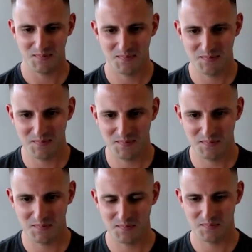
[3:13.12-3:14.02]

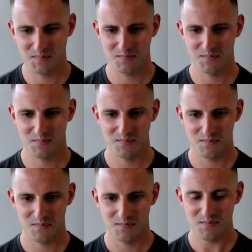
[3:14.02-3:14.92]

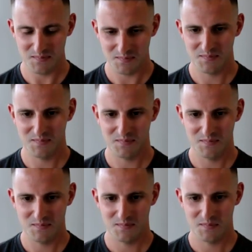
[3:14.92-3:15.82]

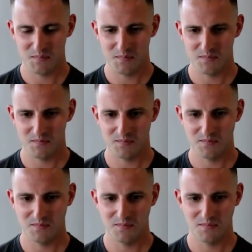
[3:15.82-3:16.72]

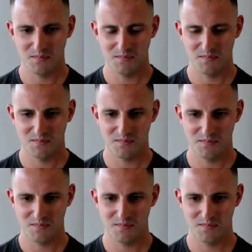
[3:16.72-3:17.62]

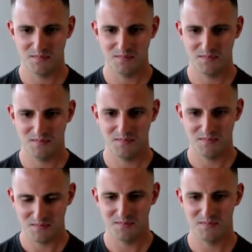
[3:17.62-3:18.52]

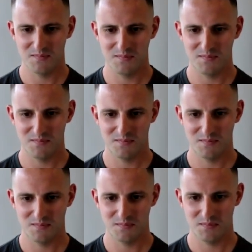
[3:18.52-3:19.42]

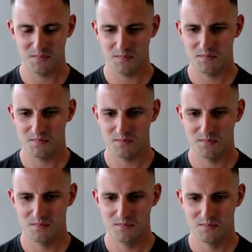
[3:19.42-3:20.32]

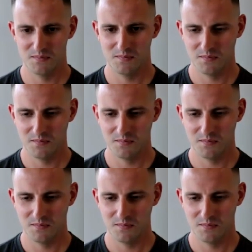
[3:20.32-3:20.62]
No words are spoken by the person on screen.